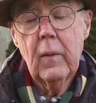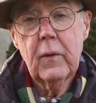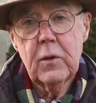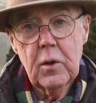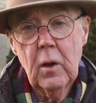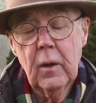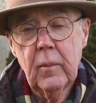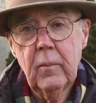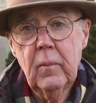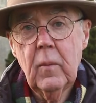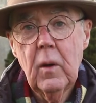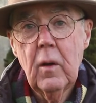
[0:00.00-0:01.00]
At the
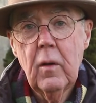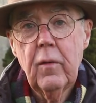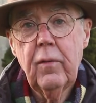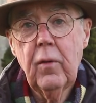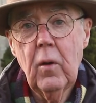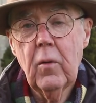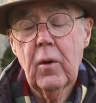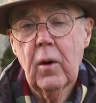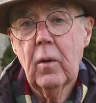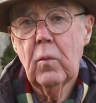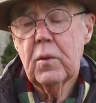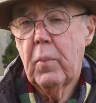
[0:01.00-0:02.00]
time,
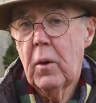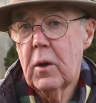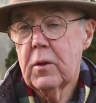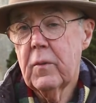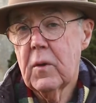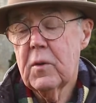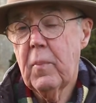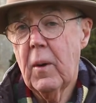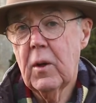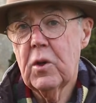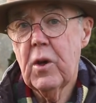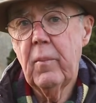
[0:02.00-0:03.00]
Florida was part of the
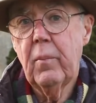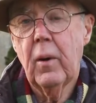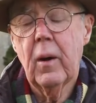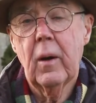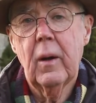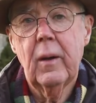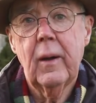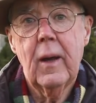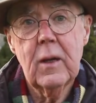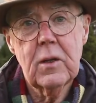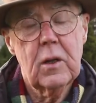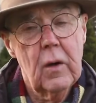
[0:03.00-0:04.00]
Spanish Empire
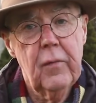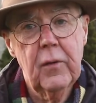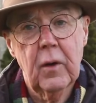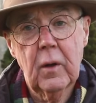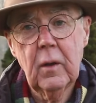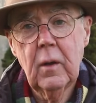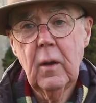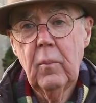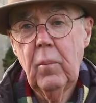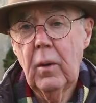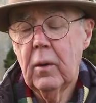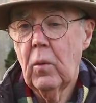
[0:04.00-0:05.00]
and as governor,
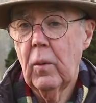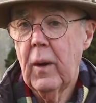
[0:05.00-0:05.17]
Button